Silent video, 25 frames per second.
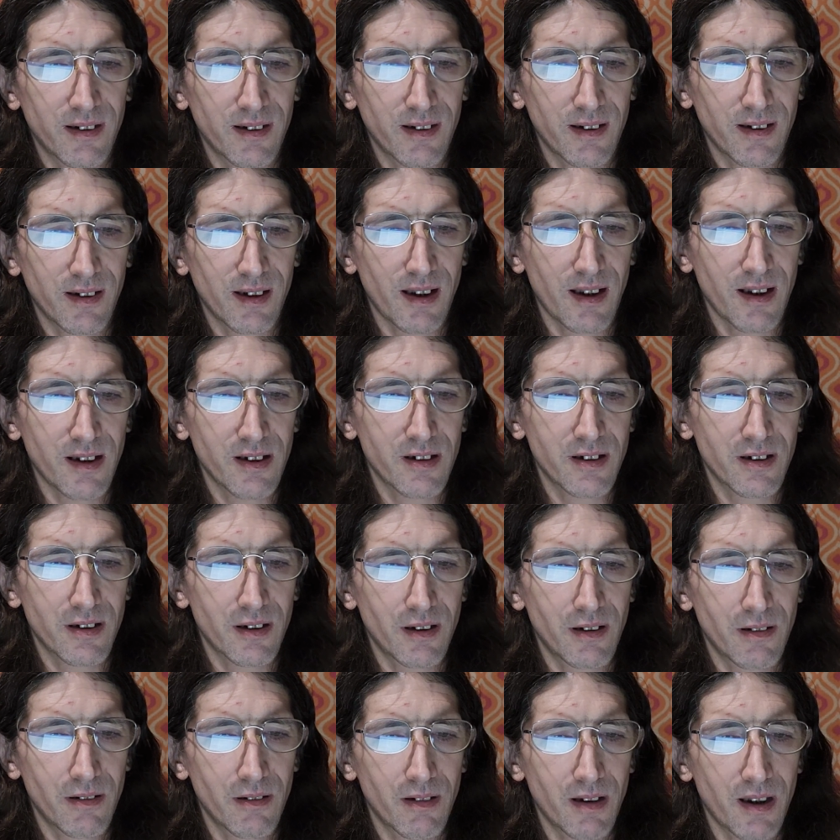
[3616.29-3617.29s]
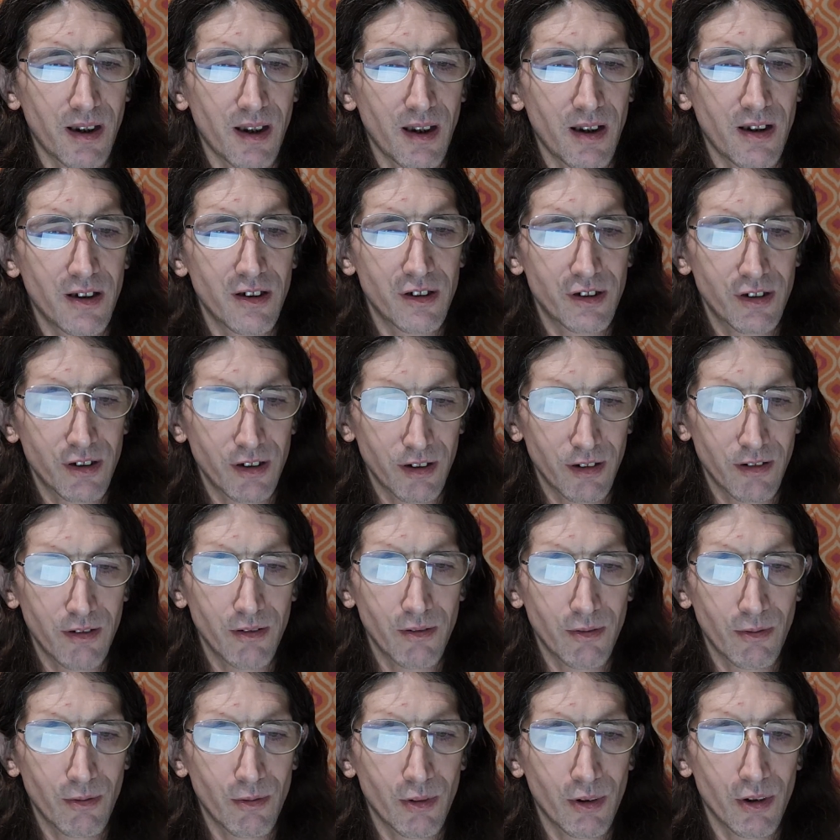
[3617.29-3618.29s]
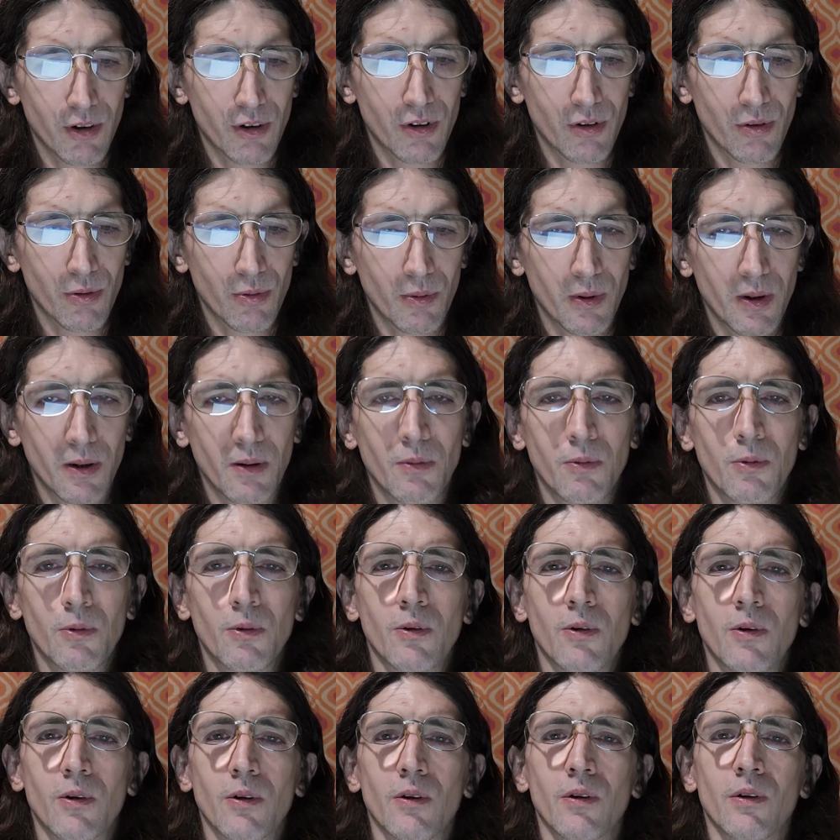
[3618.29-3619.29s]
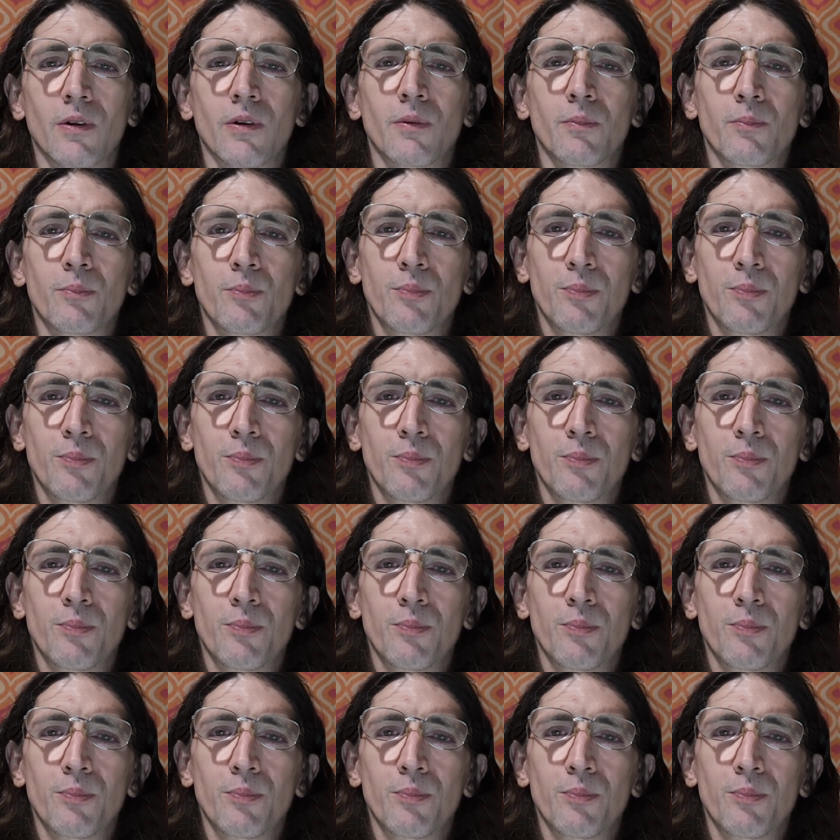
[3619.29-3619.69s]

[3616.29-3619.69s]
/ location, which we will